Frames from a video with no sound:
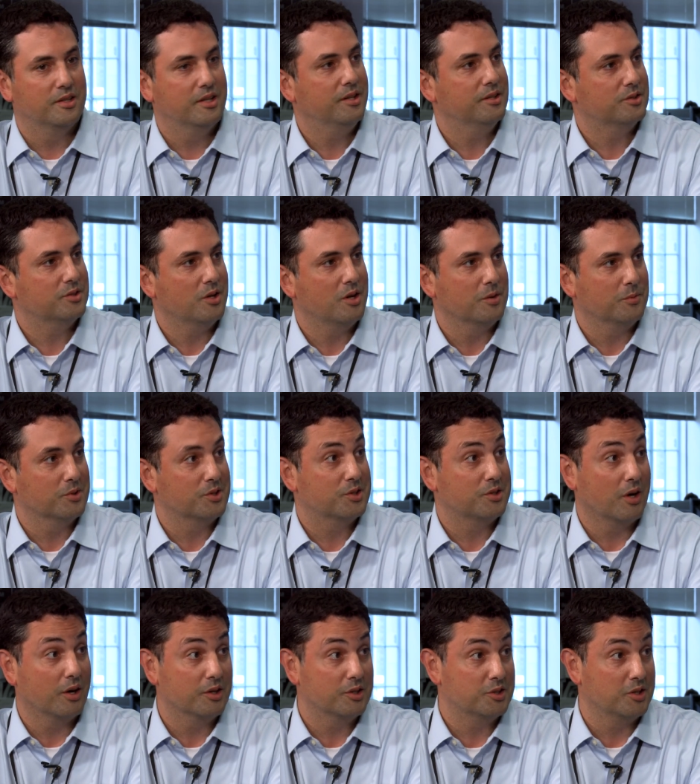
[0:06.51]
hit song was
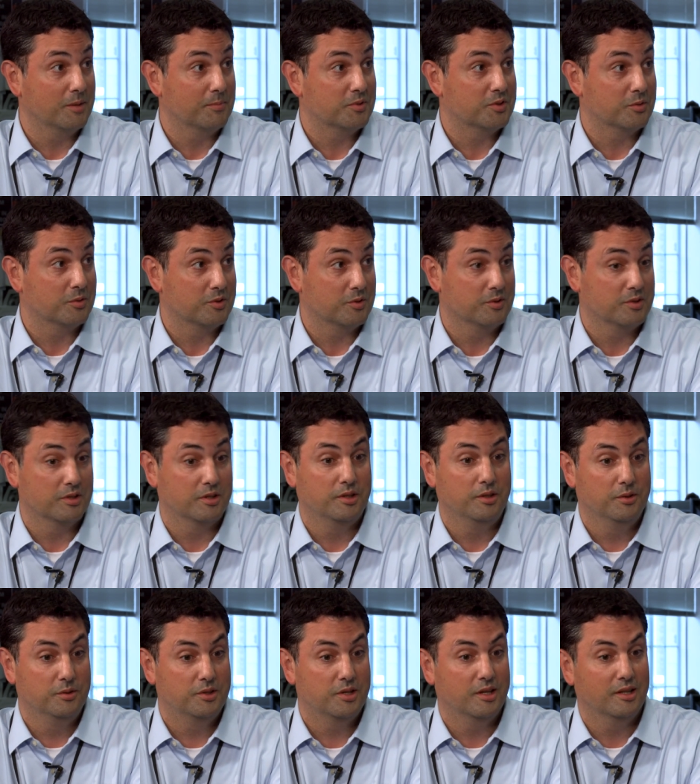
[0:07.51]
Starships, which was a
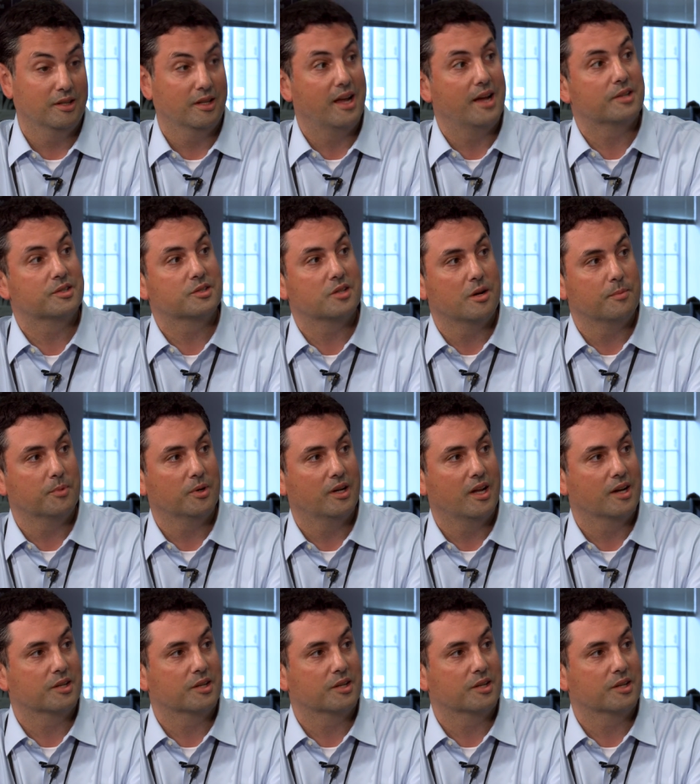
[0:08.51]
huge hit last summer.